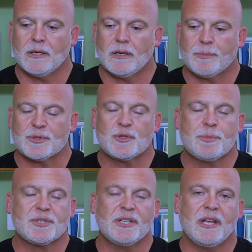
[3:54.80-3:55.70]

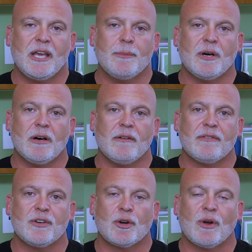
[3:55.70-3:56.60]
prescription name
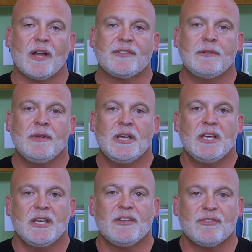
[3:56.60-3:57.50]
of Neurontin.
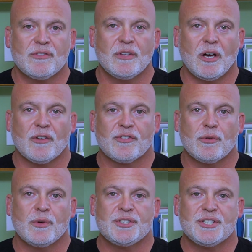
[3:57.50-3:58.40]
It's
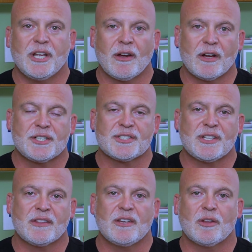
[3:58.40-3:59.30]
also generic, just
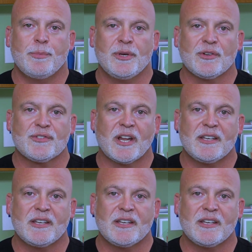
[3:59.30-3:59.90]
like the other pills that I